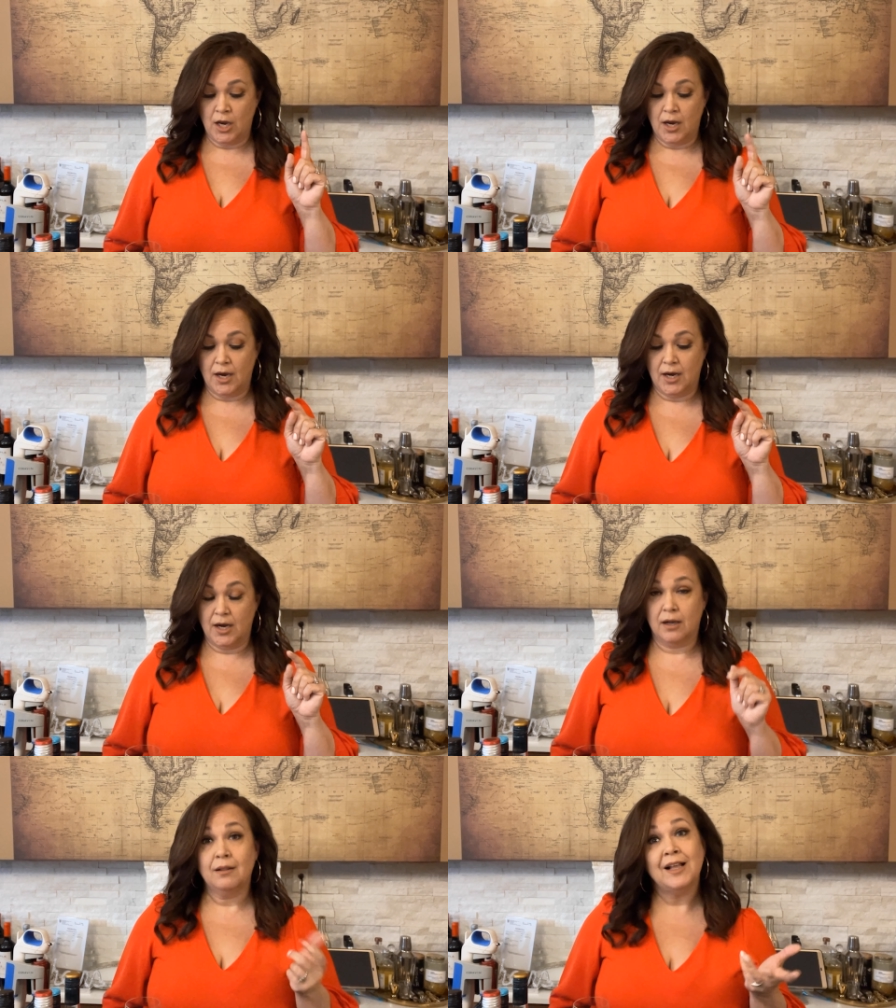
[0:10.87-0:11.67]

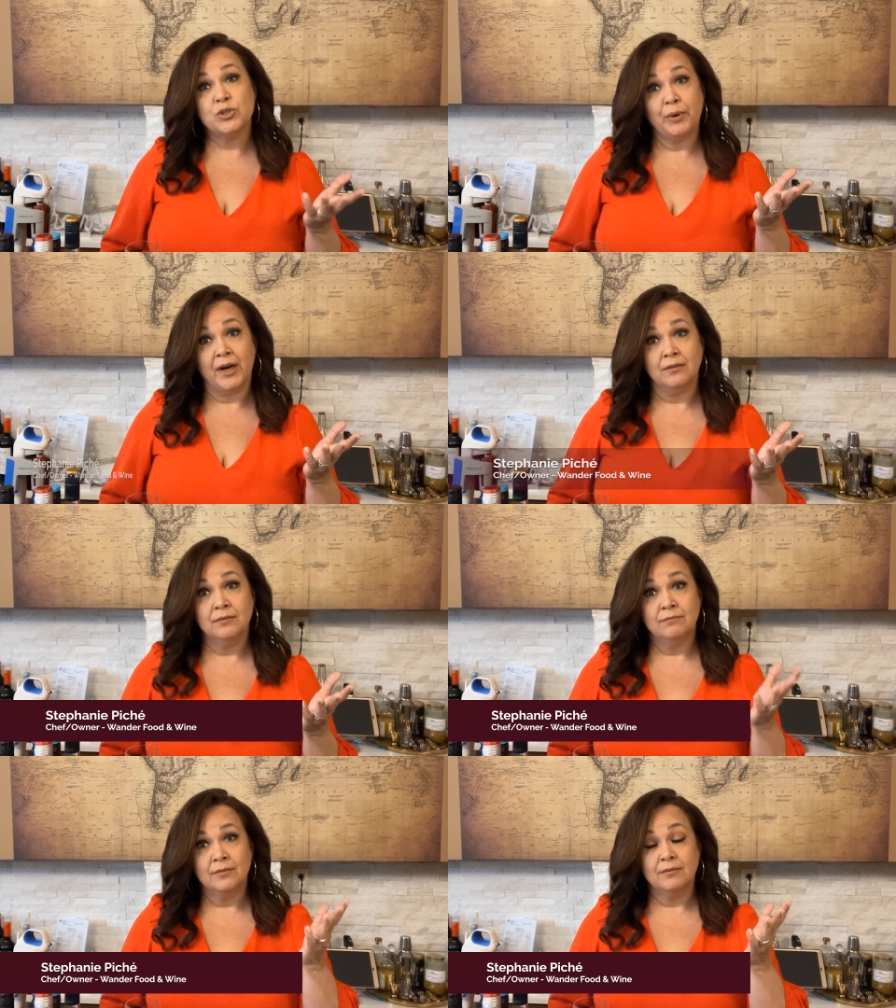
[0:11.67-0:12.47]
glassware.
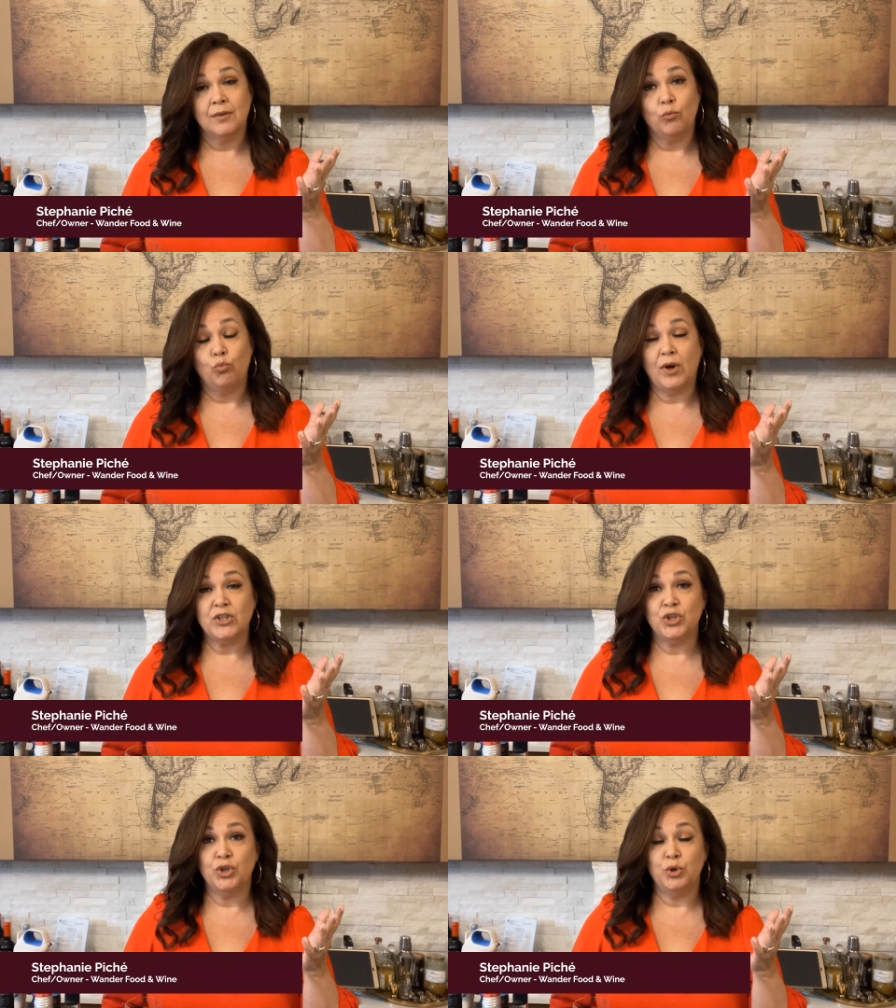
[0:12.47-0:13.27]
What
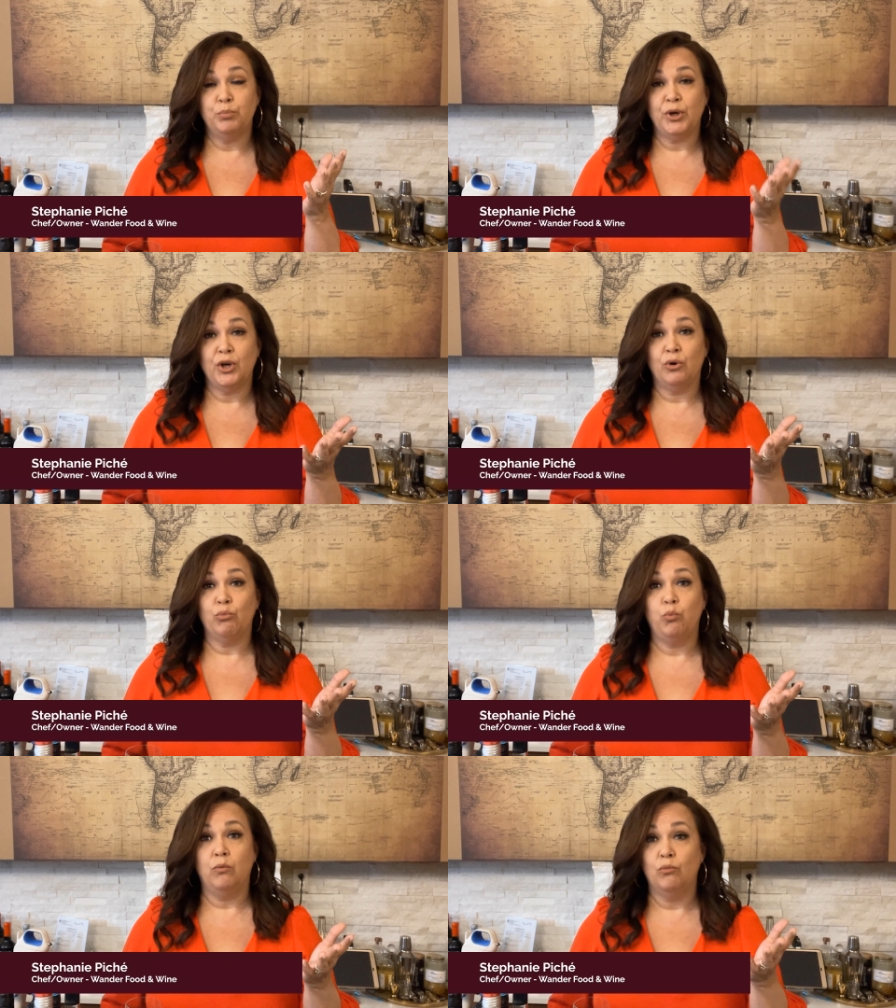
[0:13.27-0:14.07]
to put your
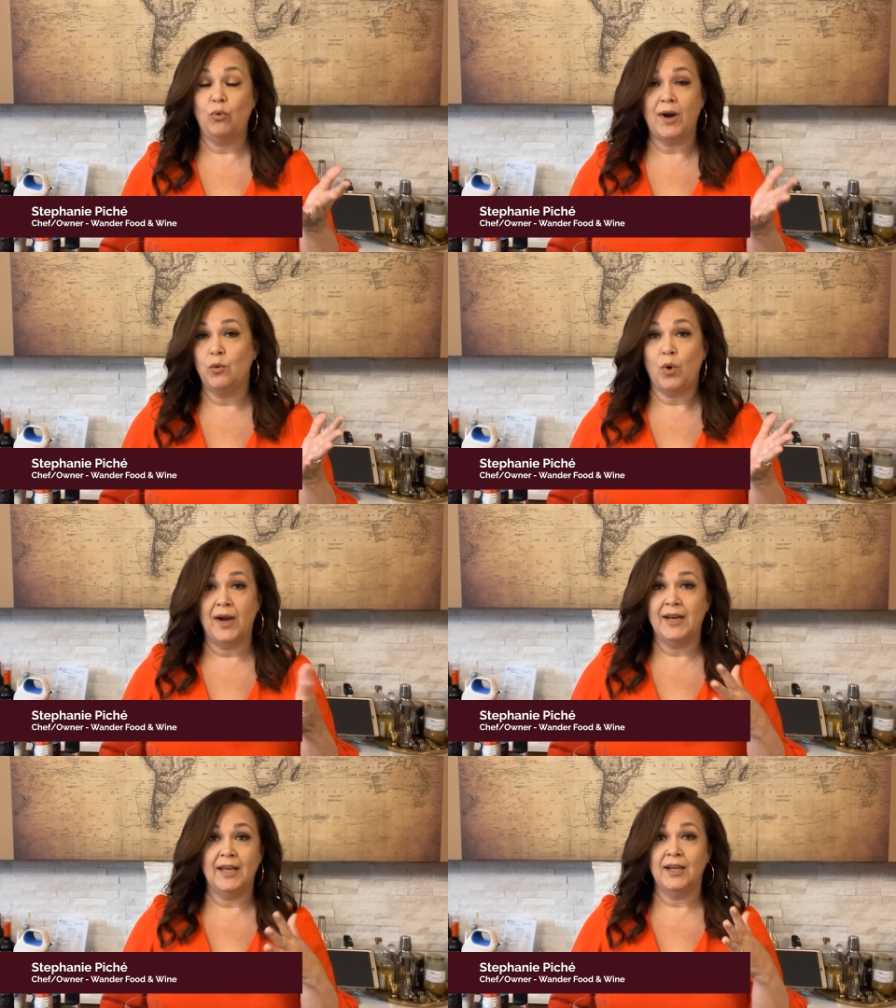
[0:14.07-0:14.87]
white
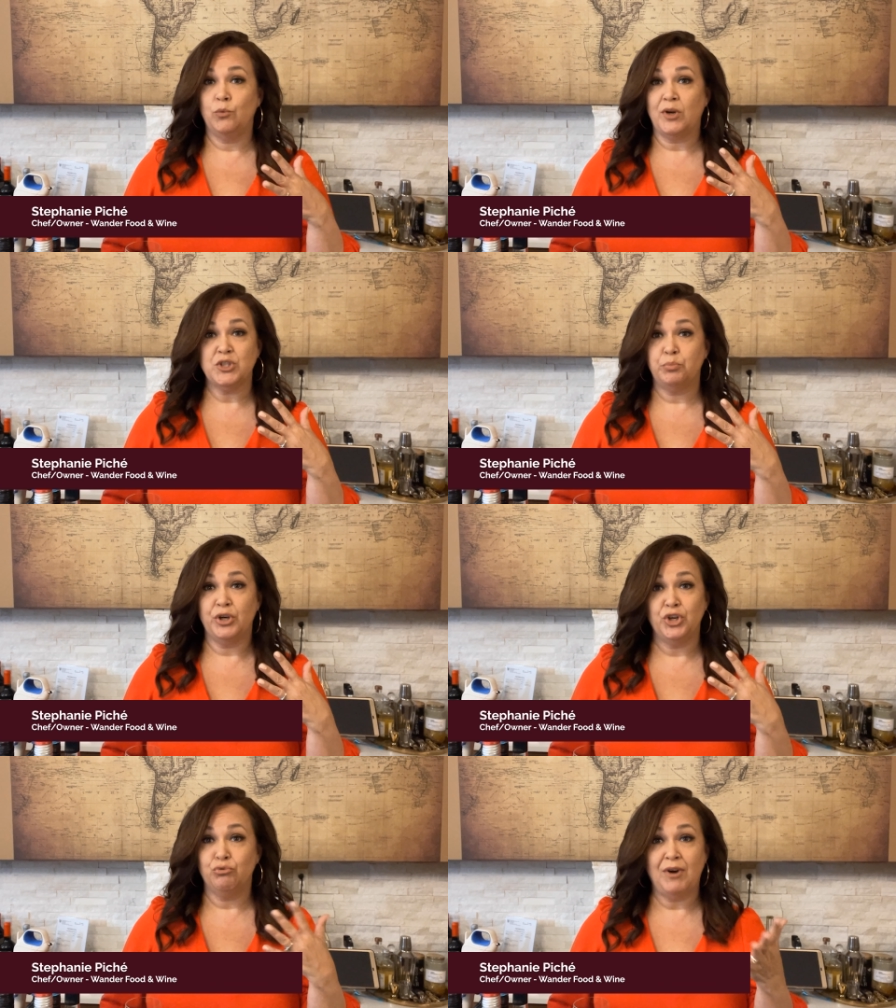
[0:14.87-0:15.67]
wine in, what to
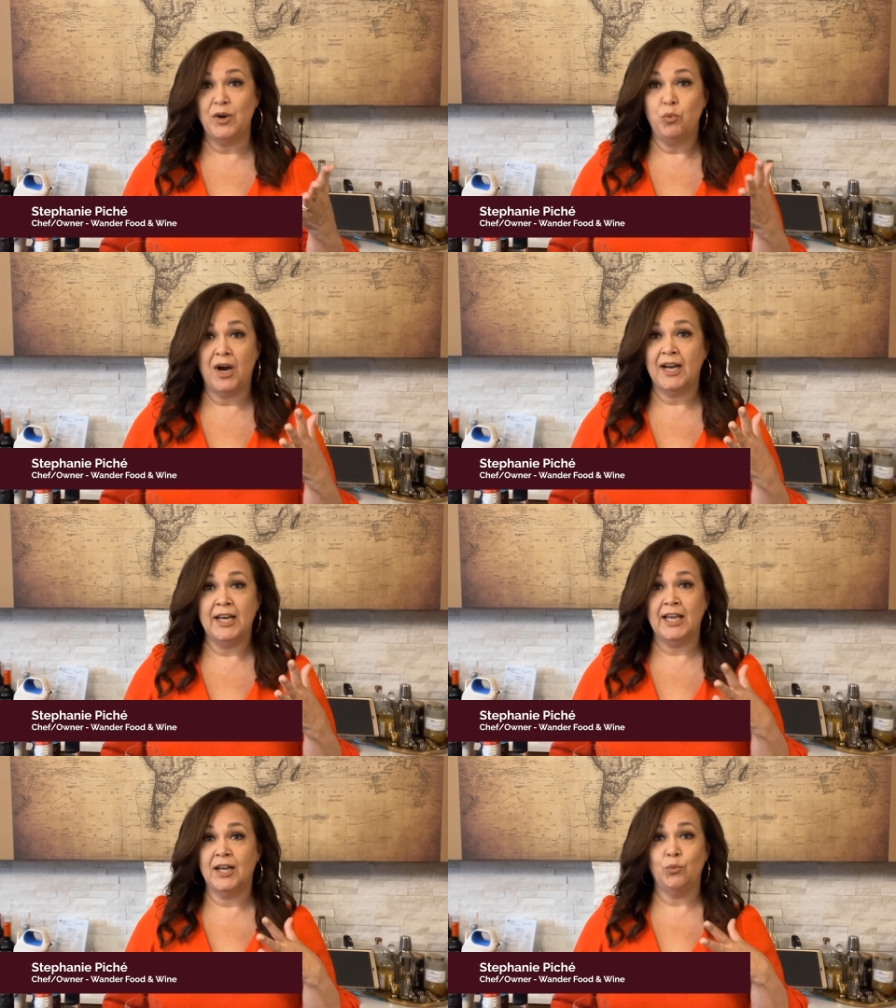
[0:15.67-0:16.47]
put your red wine
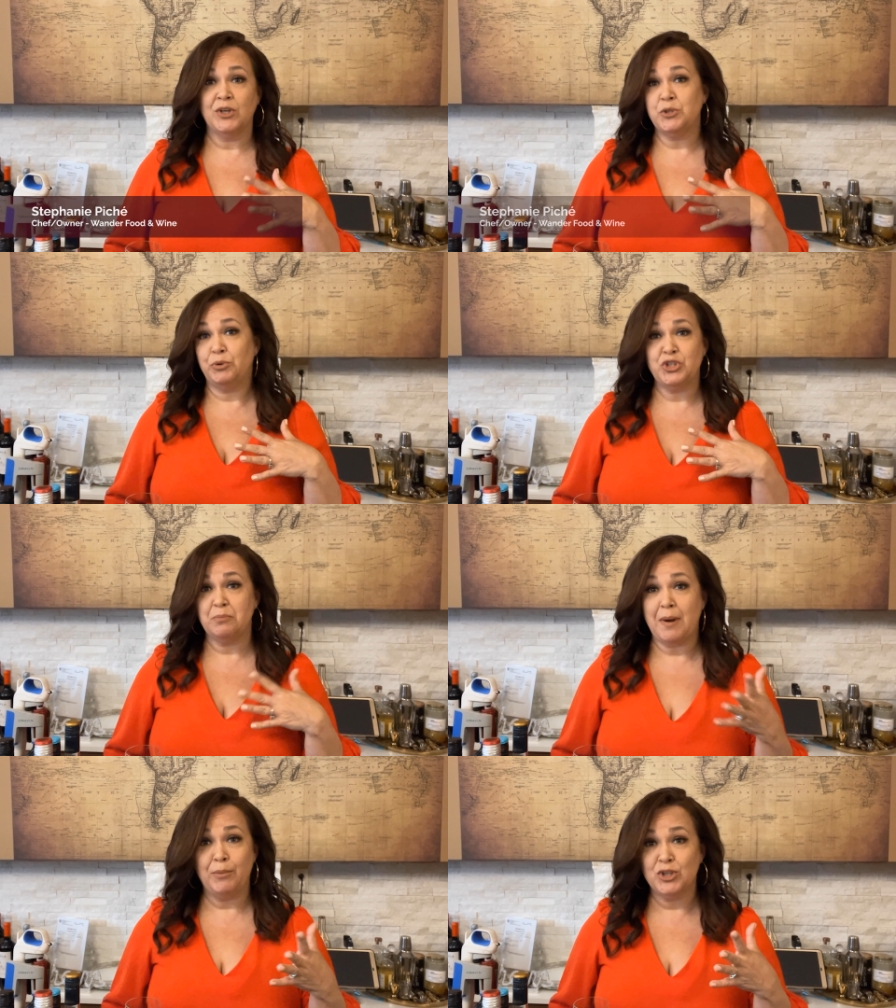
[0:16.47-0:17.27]
in, what to put
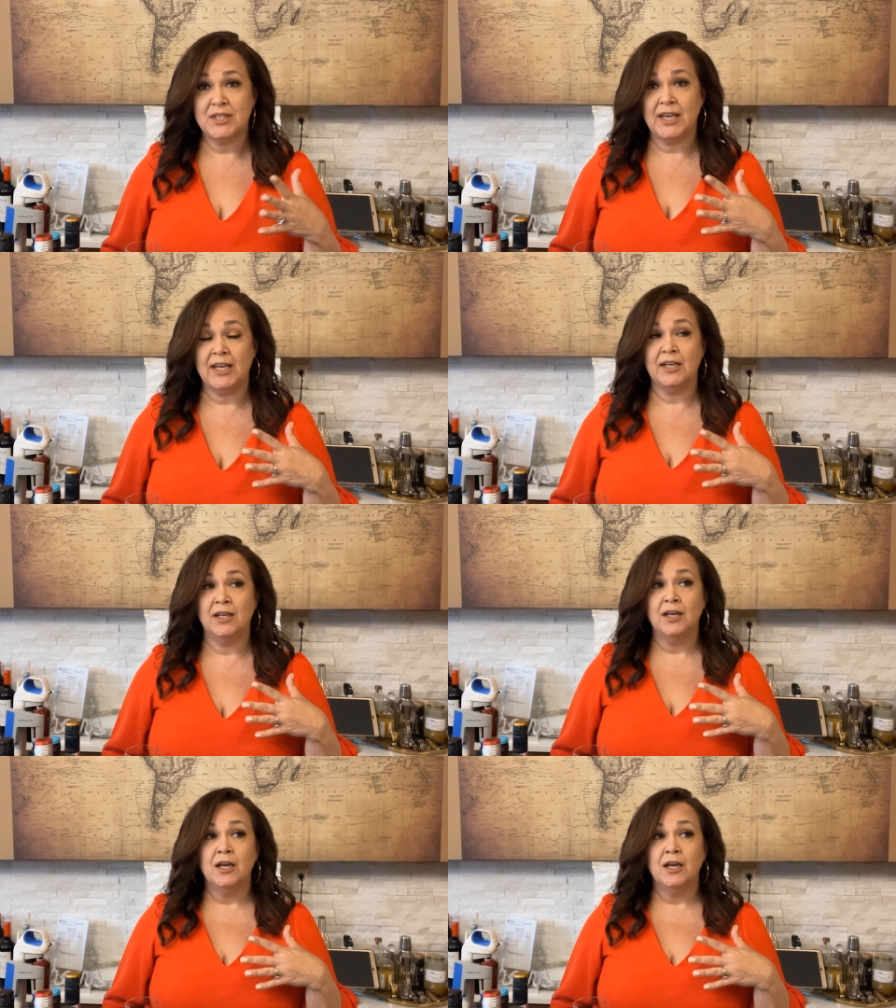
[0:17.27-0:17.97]
your bubbles in.